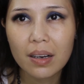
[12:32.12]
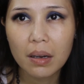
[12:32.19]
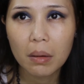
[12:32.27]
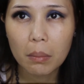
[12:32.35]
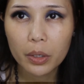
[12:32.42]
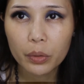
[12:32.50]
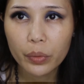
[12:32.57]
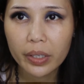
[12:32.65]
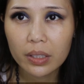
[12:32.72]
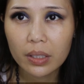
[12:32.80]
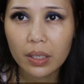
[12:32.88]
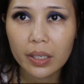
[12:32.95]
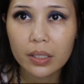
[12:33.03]
my ring
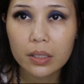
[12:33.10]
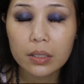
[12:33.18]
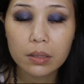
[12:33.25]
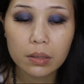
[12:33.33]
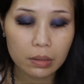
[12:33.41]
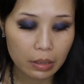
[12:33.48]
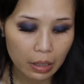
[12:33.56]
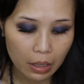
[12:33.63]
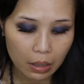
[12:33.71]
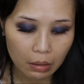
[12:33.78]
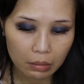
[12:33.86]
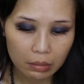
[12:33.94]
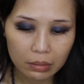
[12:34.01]
light
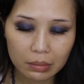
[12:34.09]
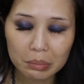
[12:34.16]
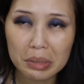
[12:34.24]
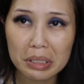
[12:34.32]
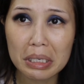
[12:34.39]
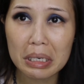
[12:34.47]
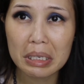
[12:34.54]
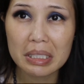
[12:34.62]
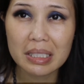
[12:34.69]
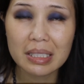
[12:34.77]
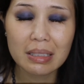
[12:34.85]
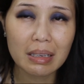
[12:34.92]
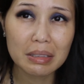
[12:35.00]
now
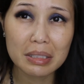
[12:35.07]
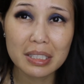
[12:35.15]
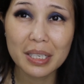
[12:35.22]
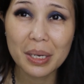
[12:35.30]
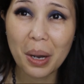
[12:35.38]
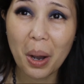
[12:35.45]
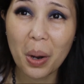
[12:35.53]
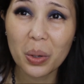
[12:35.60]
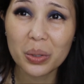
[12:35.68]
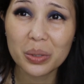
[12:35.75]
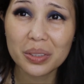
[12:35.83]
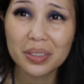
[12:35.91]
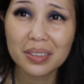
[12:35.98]
because it's
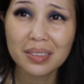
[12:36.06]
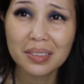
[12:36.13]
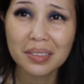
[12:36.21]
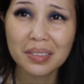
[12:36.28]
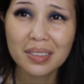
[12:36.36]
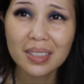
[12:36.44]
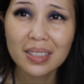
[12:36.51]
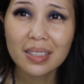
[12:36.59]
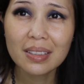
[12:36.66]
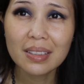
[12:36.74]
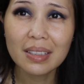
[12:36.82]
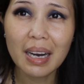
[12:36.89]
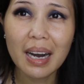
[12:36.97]
gone.
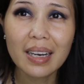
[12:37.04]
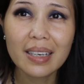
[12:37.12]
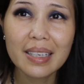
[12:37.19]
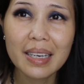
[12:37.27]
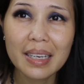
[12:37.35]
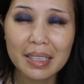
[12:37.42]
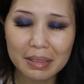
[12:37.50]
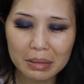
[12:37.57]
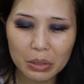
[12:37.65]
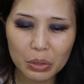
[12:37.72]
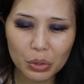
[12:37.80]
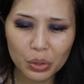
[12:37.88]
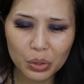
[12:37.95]
I hate
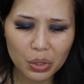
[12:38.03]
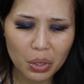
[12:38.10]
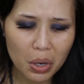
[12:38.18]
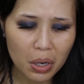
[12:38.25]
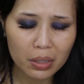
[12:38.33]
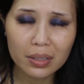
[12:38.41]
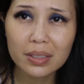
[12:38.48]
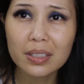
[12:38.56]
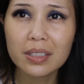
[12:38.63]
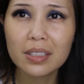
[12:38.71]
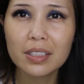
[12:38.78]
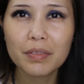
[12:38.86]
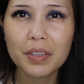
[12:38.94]
the sun, it's
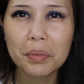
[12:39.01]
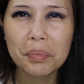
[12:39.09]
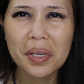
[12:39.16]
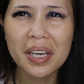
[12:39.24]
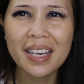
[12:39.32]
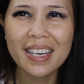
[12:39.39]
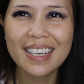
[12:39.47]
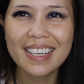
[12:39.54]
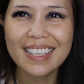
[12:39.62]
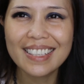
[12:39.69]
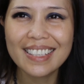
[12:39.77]
leaving me.